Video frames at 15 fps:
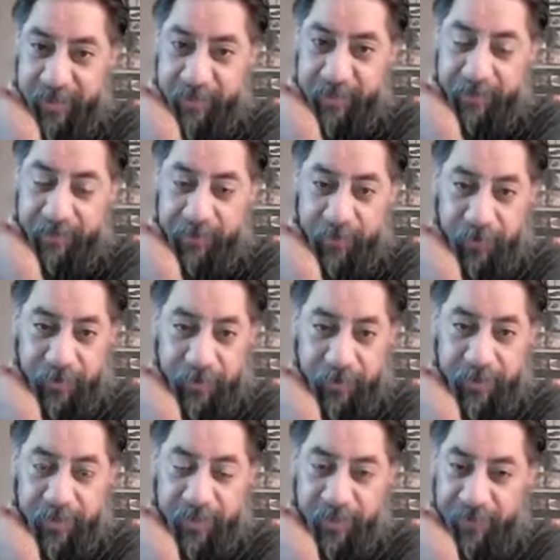their poor
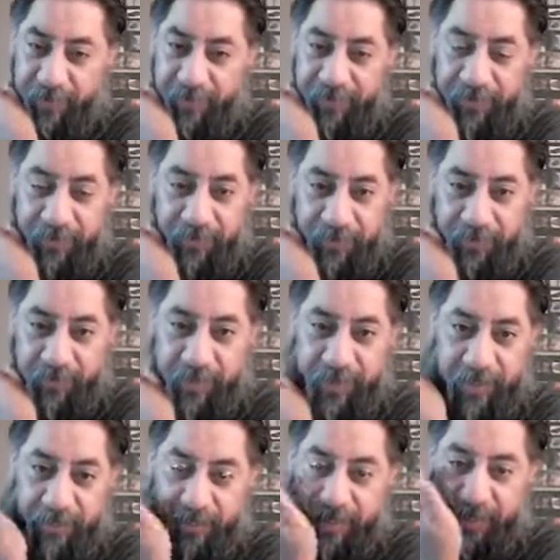choices, whatever they were doing to
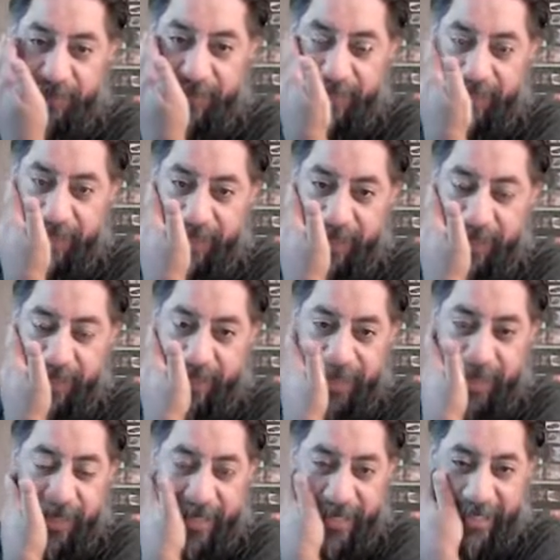themselves,
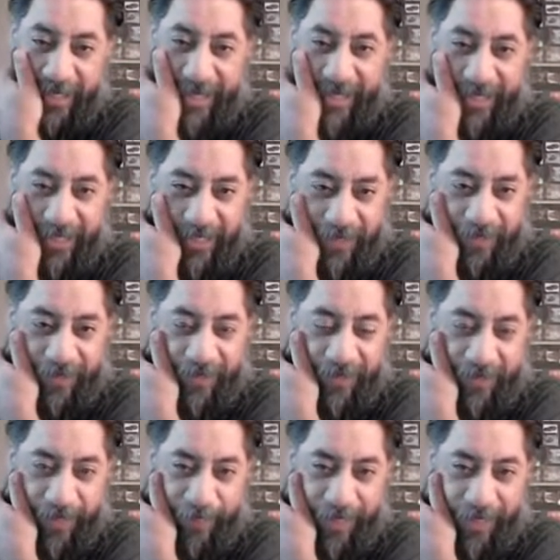that he loved
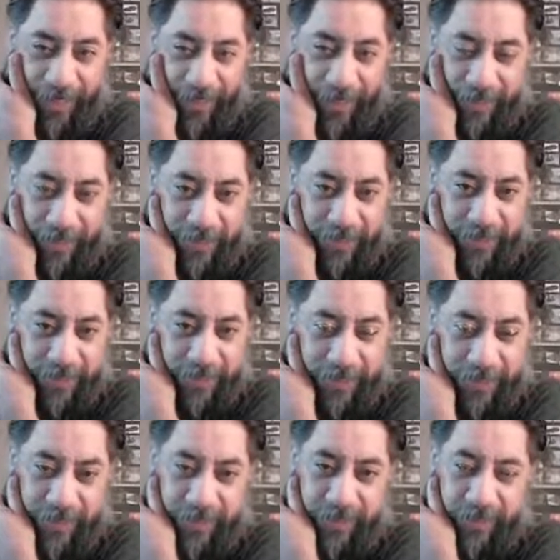them, and that
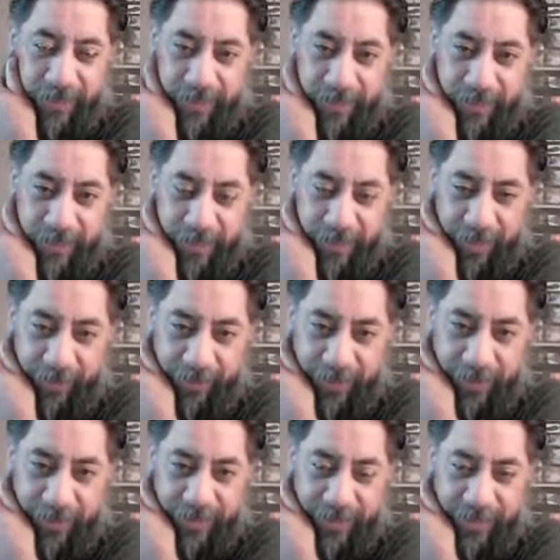I'm
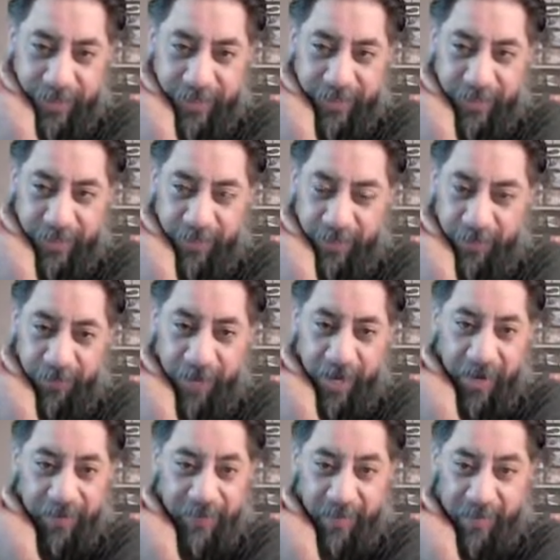sure his sons and their
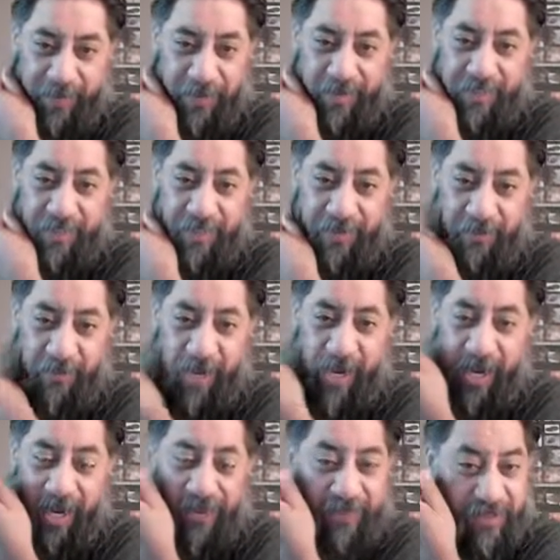wives, and especially the
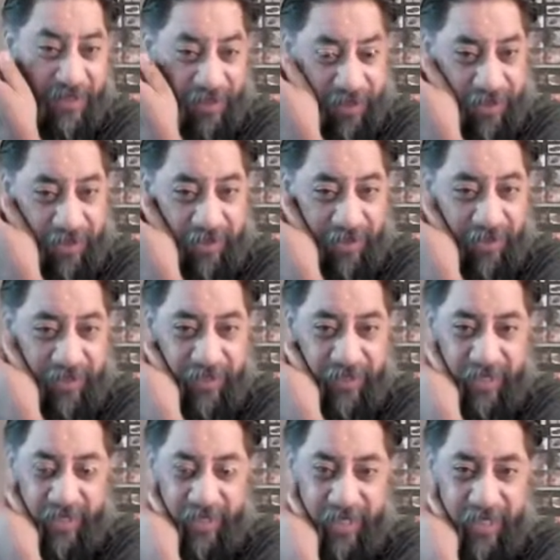wives, I'm sure, are
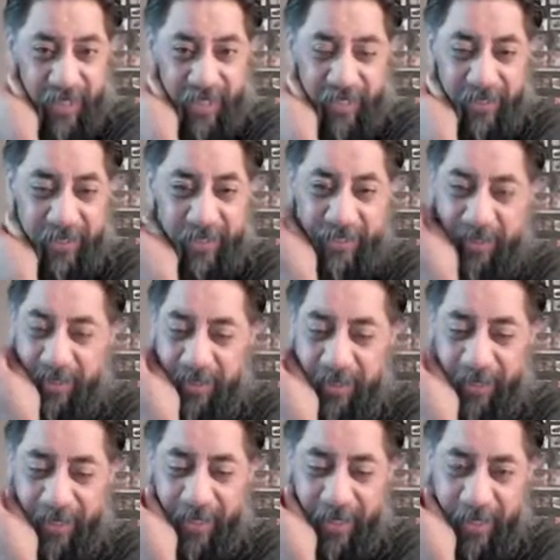just like, oh
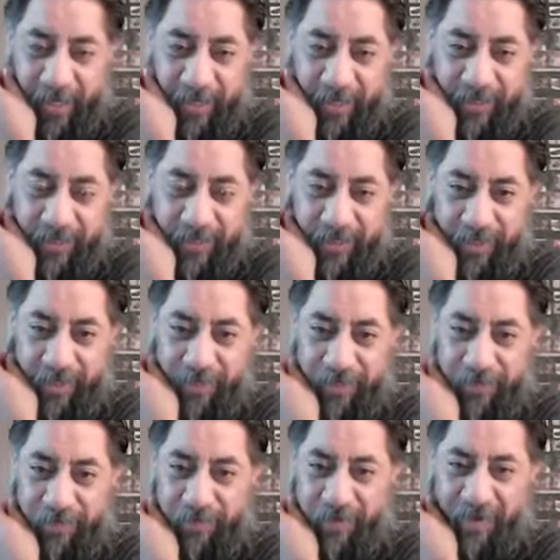my gosh, you know,
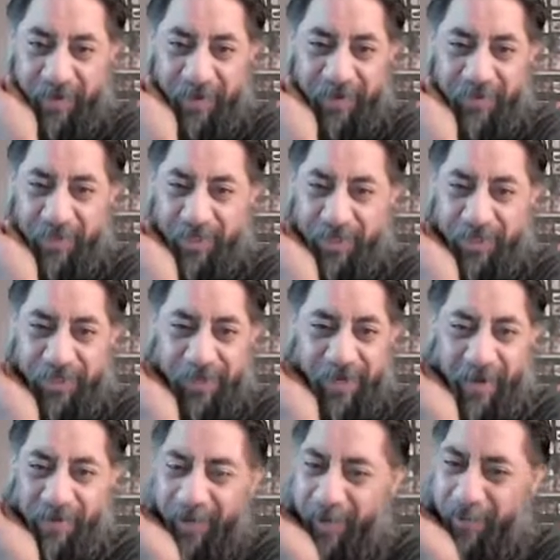probably even children
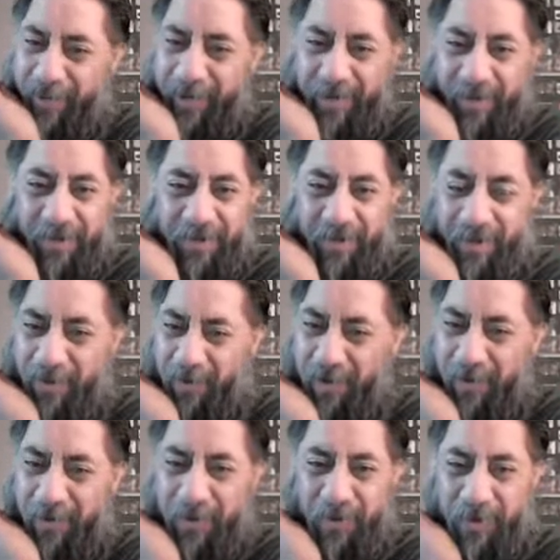out there banging on, you
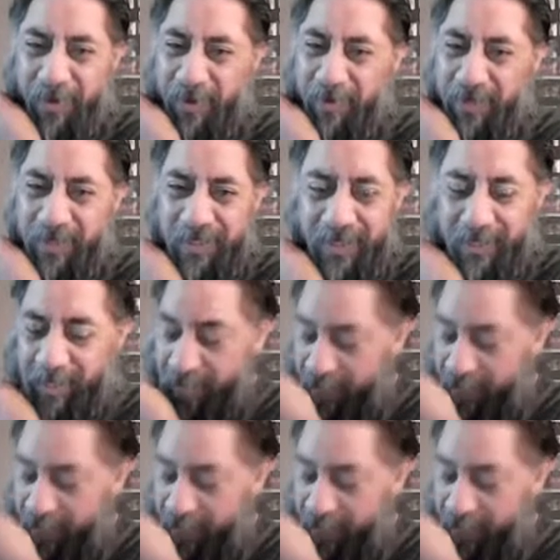know, who knows, it